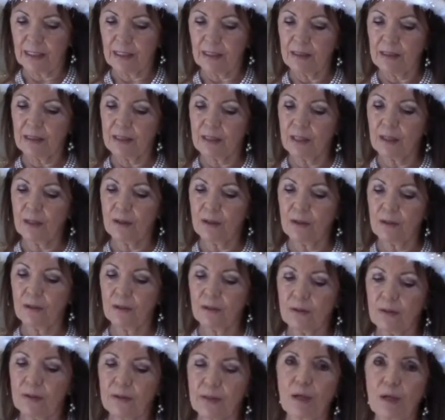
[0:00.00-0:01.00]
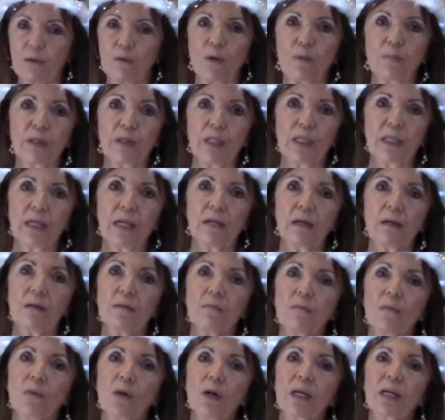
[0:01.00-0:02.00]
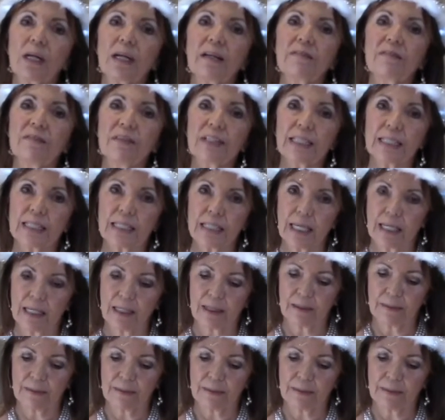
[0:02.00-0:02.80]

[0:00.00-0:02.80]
so that will be more convincing